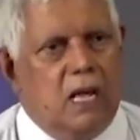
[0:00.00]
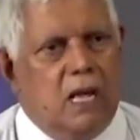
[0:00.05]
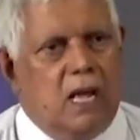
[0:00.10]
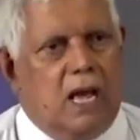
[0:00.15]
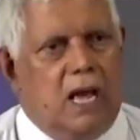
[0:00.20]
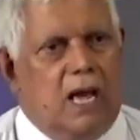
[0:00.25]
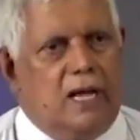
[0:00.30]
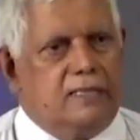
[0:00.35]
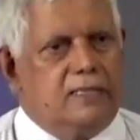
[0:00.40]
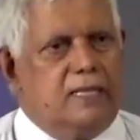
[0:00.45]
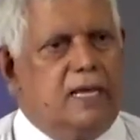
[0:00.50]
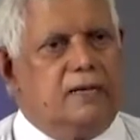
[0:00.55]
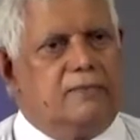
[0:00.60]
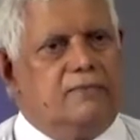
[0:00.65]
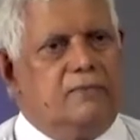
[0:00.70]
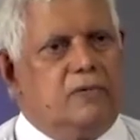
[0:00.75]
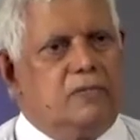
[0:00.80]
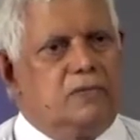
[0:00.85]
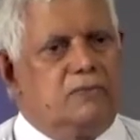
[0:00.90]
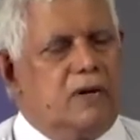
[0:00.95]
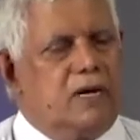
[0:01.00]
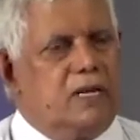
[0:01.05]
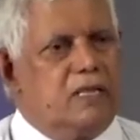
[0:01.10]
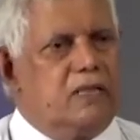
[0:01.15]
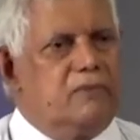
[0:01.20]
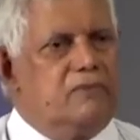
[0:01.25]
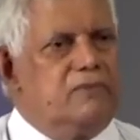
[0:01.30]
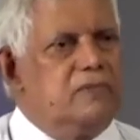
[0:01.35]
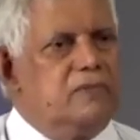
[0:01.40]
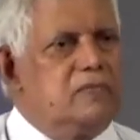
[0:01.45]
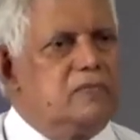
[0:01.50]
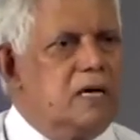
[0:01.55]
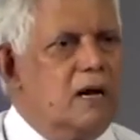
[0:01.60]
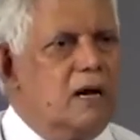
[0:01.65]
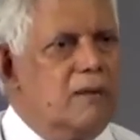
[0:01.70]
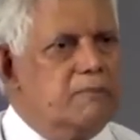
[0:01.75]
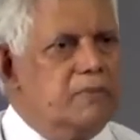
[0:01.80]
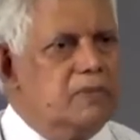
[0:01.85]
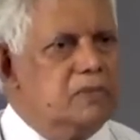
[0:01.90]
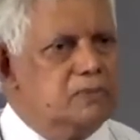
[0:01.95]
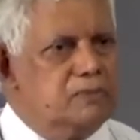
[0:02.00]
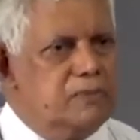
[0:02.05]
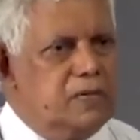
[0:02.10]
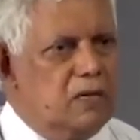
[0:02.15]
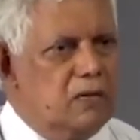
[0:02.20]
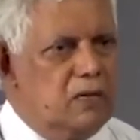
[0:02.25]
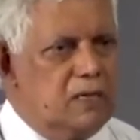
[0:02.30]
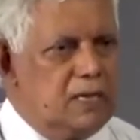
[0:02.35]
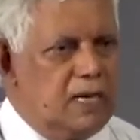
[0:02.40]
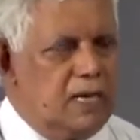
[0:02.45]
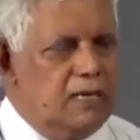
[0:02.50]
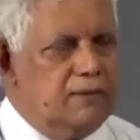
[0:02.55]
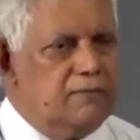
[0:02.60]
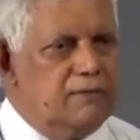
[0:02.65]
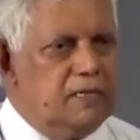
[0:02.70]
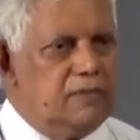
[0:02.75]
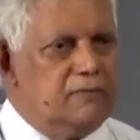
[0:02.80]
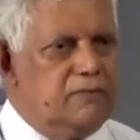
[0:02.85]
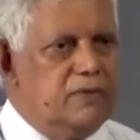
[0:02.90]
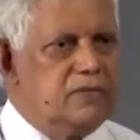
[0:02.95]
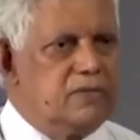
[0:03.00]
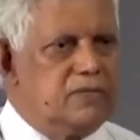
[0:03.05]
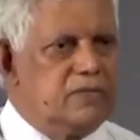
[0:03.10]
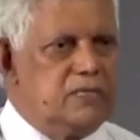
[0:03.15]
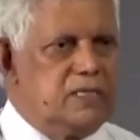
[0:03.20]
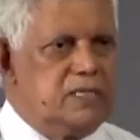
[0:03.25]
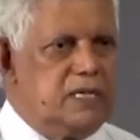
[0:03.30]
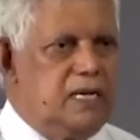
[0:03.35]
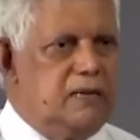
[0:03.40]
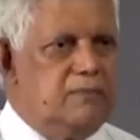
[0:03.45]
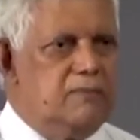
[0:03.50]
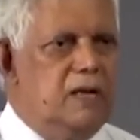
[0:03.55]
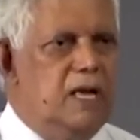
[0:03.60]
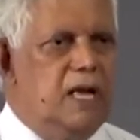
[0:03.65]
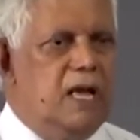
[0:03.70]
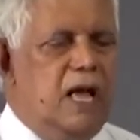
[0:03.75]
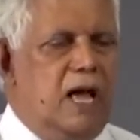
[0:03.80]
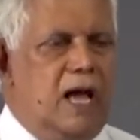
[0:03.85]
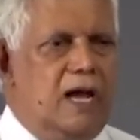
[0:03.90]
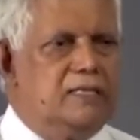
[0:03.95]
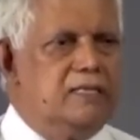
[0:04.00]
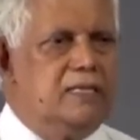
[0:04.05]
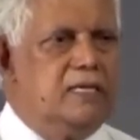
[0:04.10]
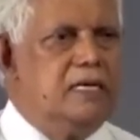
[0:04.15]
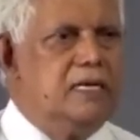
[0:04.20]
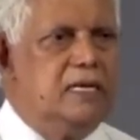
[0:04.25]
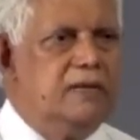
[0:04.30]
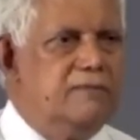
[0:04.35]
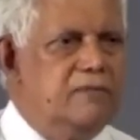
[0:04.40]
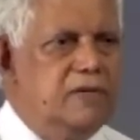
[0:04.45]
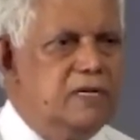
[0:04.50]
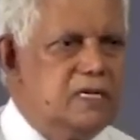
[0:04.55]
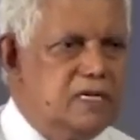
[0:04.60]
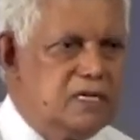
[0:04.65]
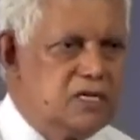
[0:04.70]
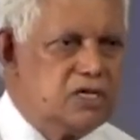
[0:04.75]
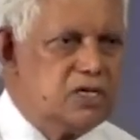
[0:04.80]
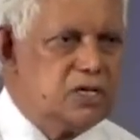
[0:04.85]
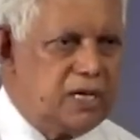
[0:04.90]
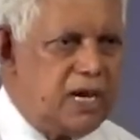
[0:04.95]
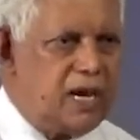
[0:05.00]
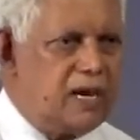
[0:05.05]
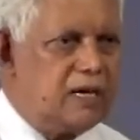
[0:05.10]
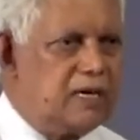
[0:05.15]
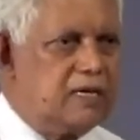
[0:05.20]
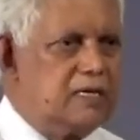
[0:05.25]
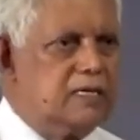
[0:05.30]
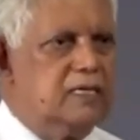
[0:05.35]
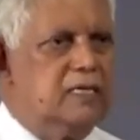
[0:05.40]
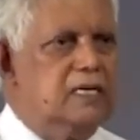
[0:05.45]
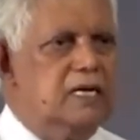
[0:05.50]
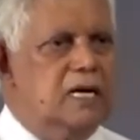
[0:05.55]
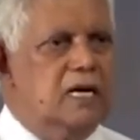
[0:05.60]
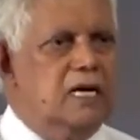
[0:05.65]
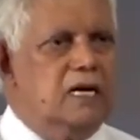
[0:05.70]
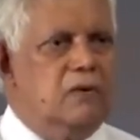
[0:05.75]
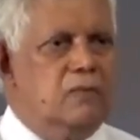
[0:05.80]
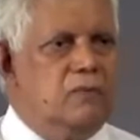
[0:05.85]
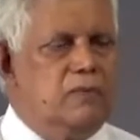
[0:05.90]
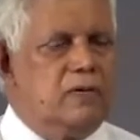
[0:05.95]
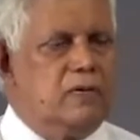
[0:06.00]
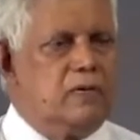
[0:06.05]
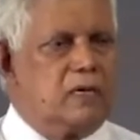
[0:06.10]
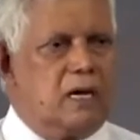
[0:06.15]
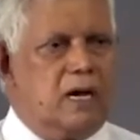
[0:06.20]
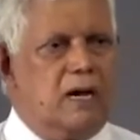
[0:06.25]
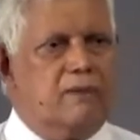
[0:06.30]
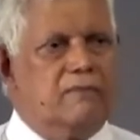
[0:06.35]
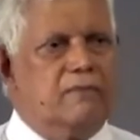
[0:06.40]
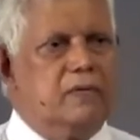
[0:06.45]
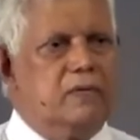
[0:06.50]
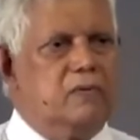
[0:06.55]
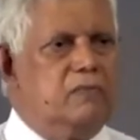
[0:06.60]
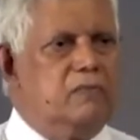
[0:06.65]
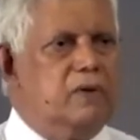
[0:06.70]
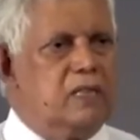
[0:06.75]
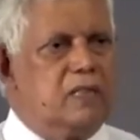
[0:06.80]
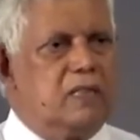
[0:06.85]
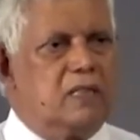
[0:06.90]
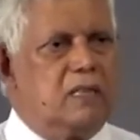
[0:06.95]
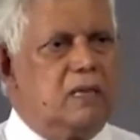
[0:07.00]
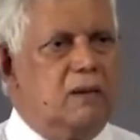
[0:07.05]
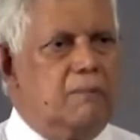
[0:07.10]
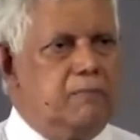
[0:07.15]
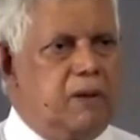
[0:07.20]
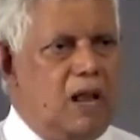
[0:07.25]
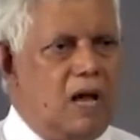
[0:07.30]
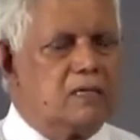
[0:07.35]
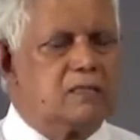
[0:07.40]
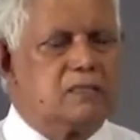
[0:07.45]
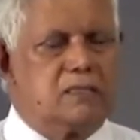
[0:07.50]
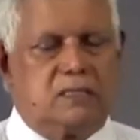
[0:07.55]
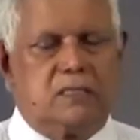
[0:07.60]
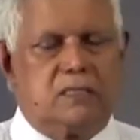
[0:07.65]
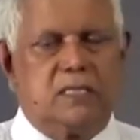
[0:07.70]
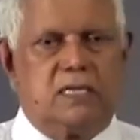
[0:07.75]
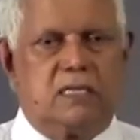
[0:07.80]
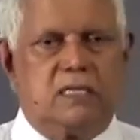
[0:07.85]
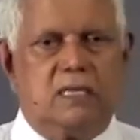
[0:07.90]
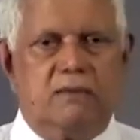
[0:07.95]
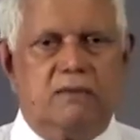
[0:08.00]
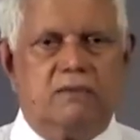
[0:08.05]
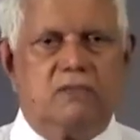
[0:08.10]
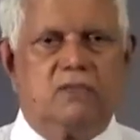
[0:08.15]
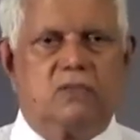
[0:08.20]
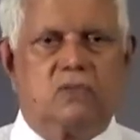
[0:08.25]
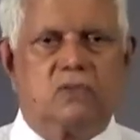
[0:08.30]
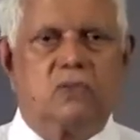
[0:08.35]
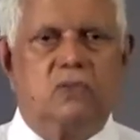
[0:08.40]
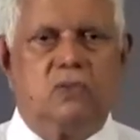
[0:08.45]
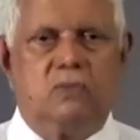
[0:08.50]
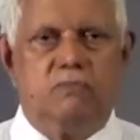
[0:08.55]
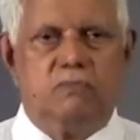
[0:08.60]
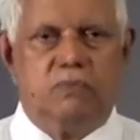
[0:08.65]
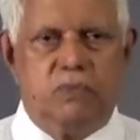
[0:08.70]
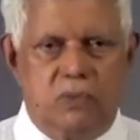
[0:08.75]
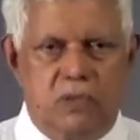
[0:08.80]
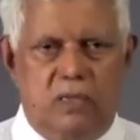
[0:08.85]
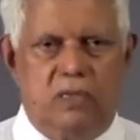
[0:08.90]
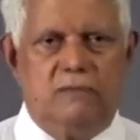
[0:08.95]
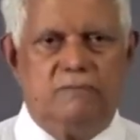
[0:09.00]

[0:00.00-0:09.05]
and that was one of the first couples we got. I went visiting him, and they lived in a shack covered with plastic. They were so poor.